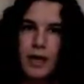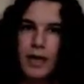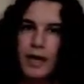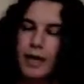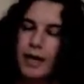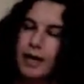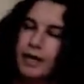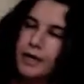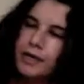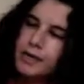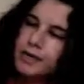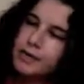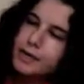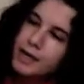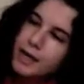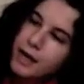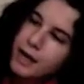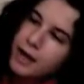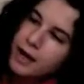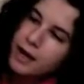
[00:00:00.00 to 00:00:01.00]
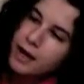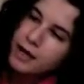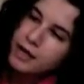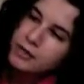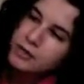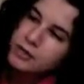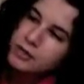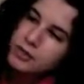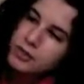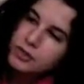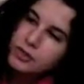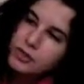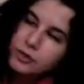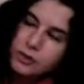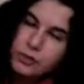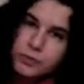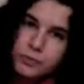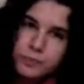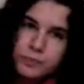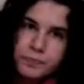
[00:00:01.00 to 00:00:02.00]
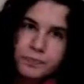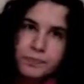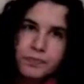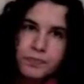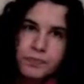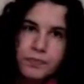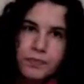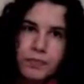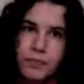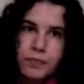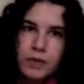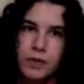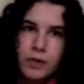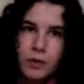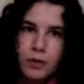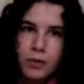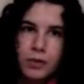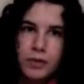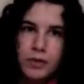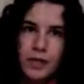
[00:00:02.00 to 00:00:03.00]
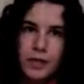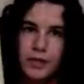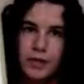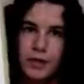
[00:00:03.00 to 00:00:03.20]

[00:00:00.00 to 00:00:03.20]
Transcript: And then su with the